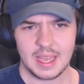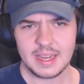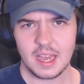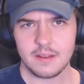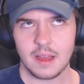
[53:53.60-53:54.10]

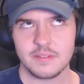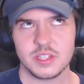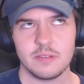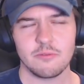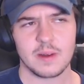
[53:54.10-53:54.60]
yeah, I've
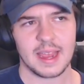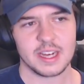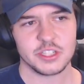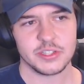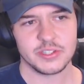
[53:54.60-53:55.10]
seen
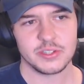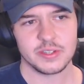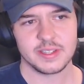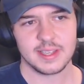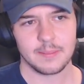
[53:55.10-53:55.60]
reactions to
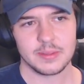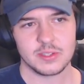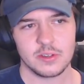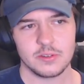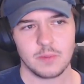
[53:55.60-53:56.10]
this
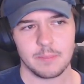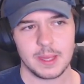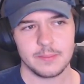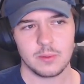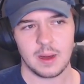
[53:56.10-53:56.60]
episode where
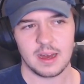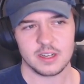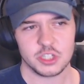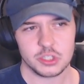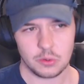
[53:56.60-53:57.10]
people
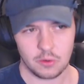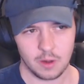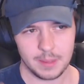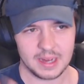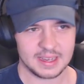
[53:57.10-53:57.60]
aren't sure
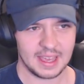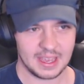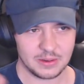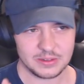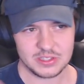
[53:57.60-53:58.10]
about
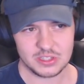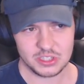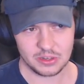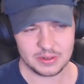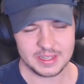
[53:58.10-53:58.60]
K-On! As a
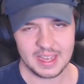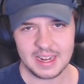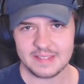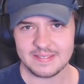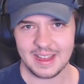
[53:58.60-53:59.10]
show yet,
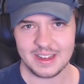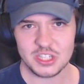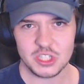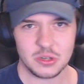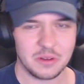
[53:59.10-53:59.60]
and they're
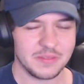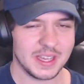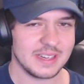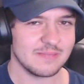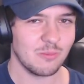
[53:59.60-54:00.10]
unsure if
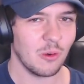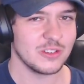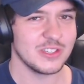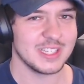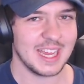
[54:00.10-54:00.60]
they
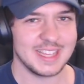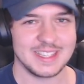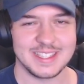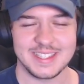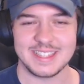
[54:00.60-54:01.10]
want to take
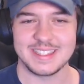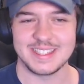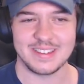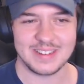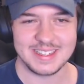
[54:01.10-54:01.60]
this scene
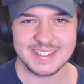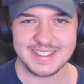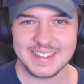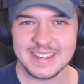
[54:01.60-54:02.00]
seriously.